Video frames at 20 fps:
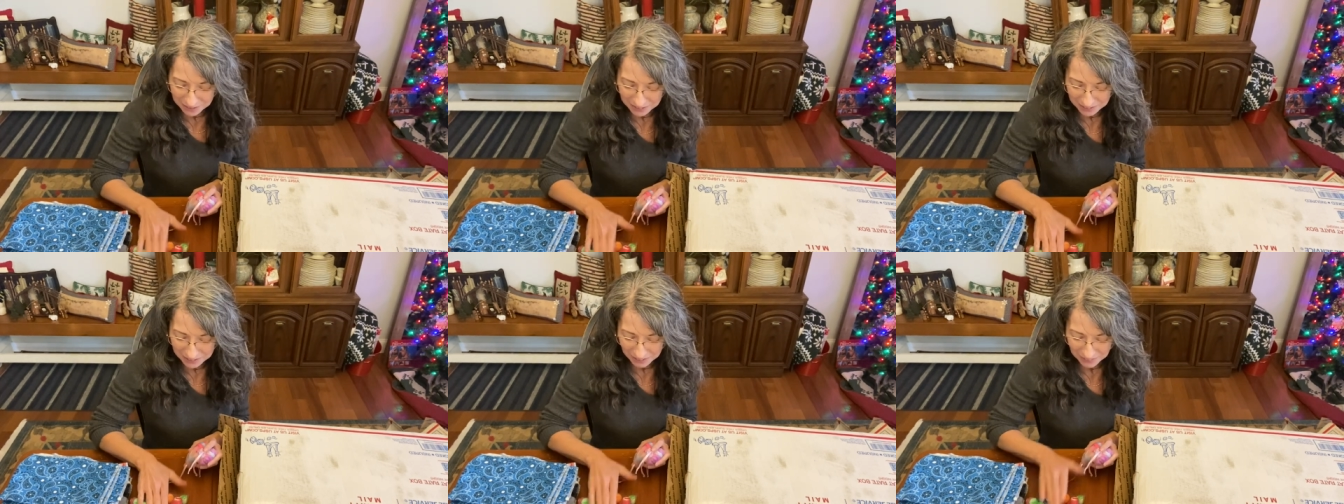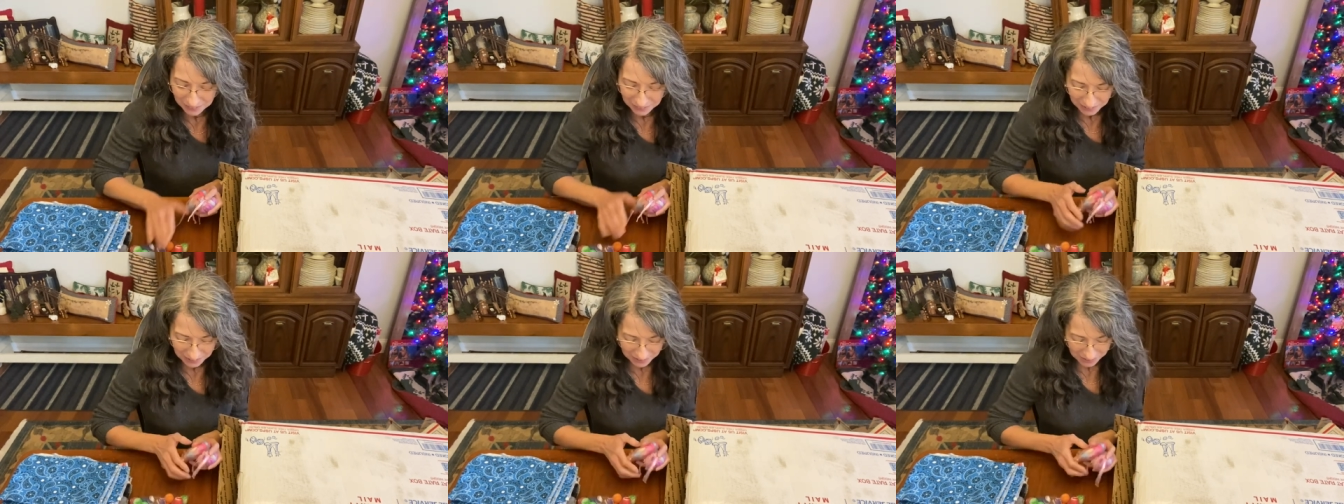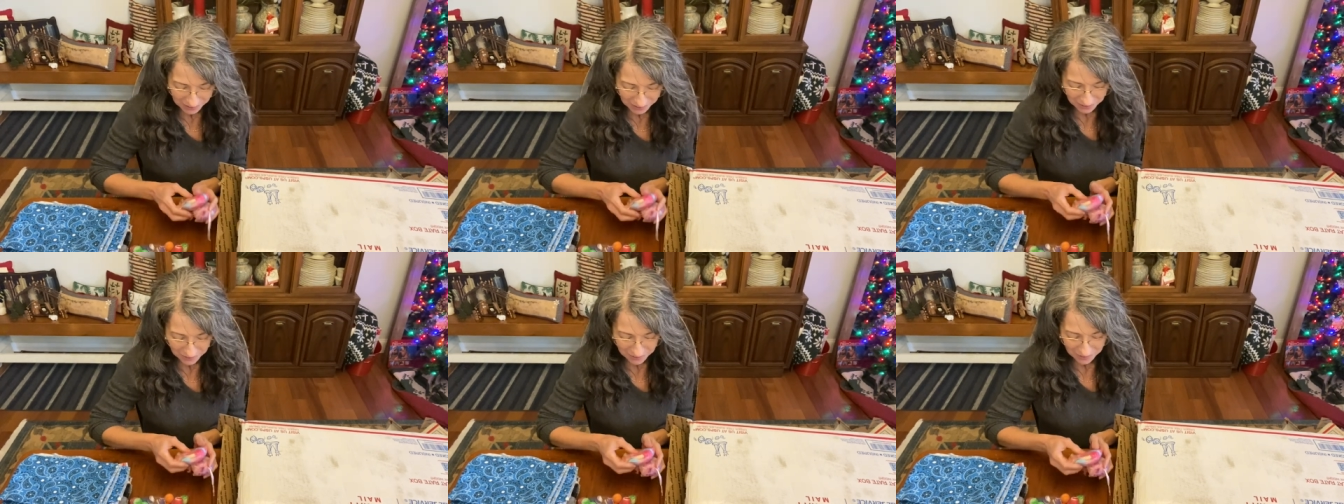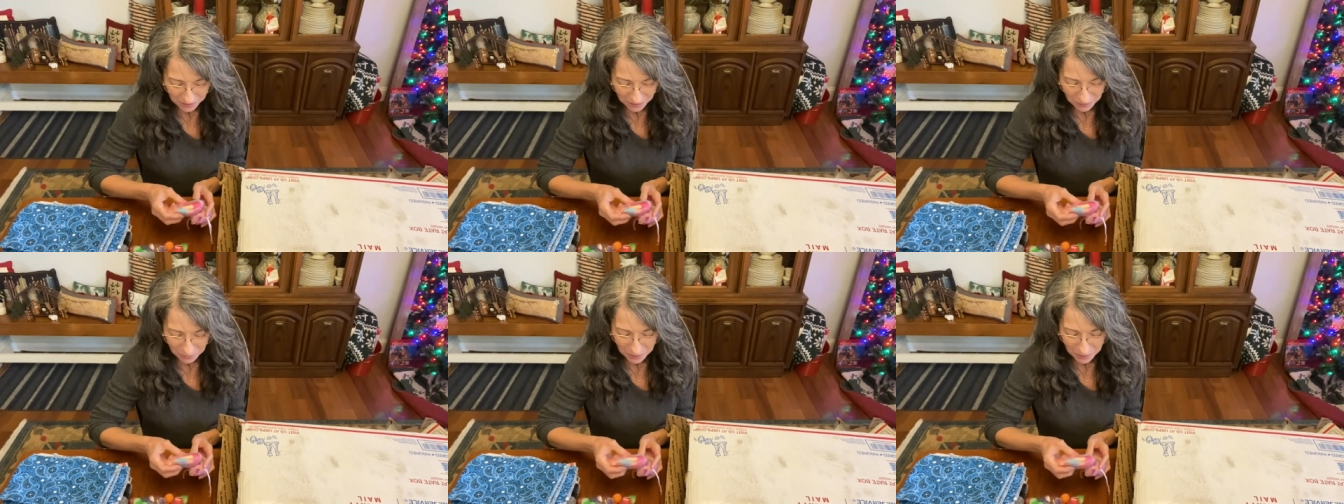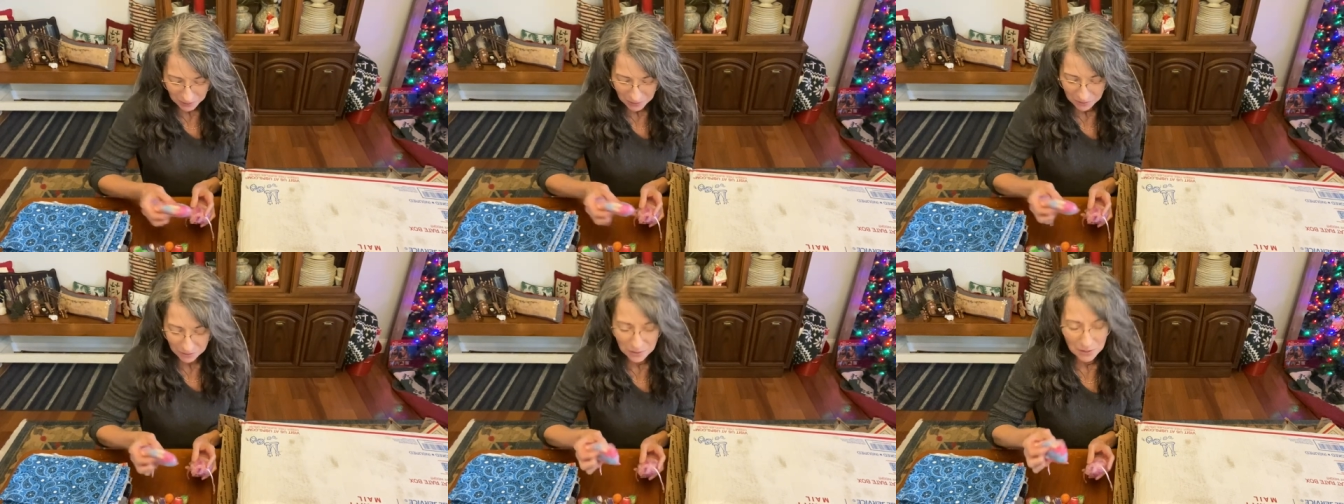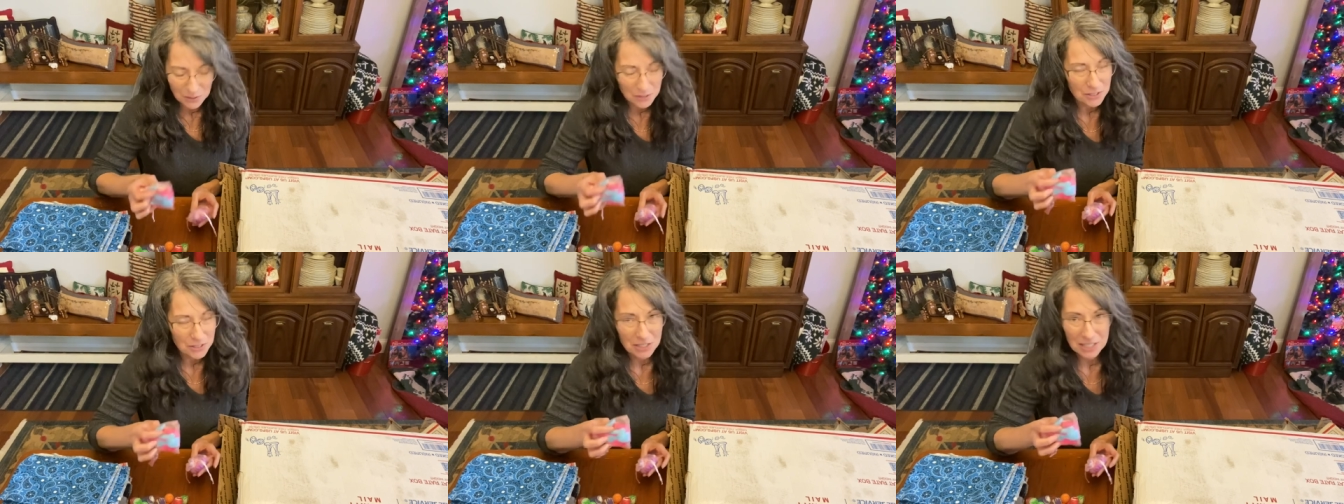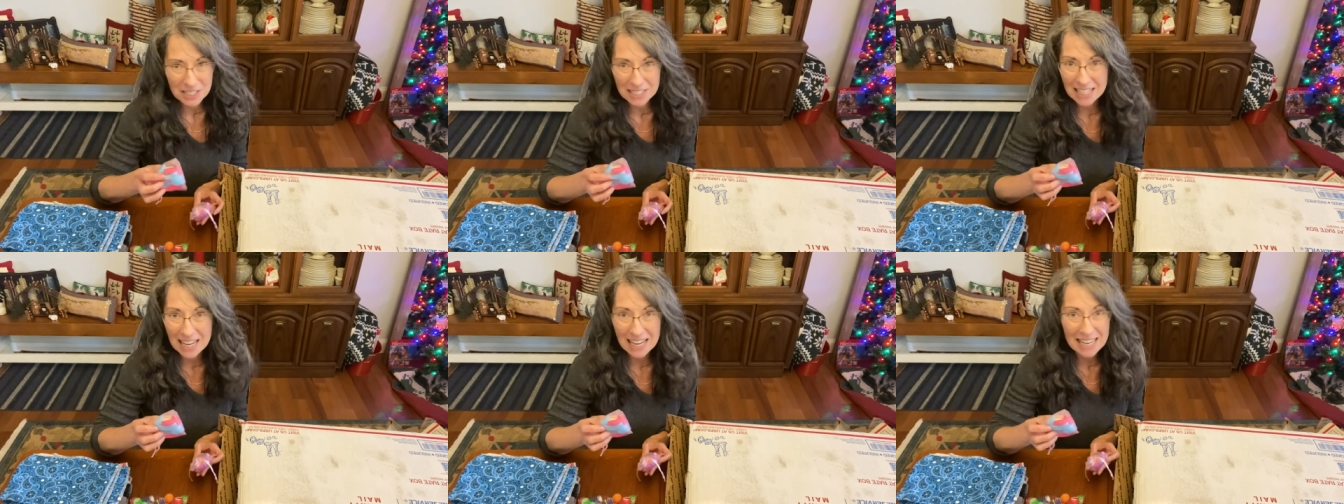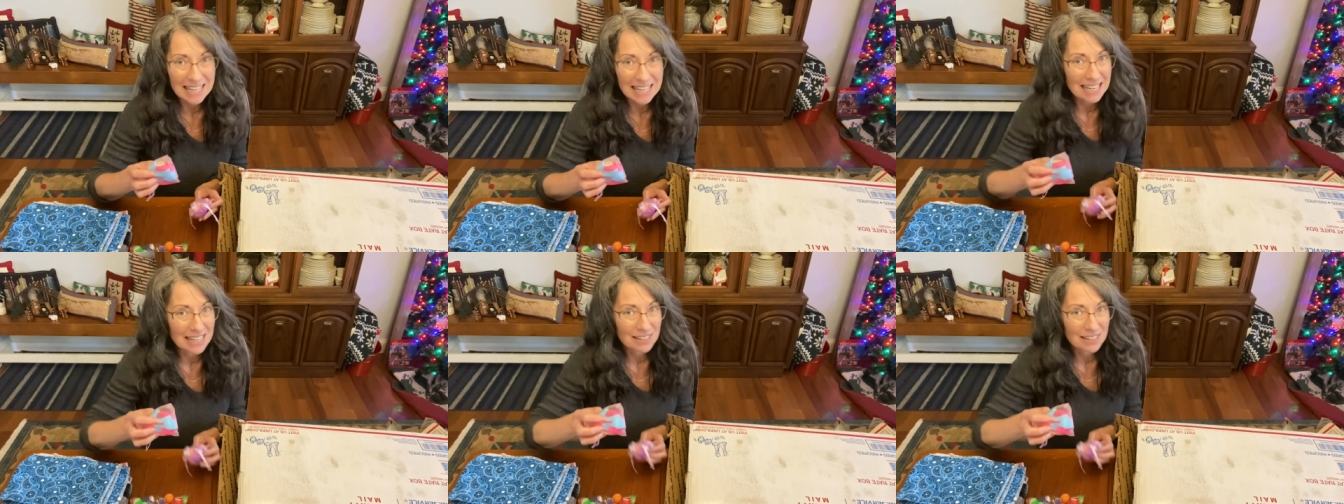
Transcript: So those are wonderful. They're just a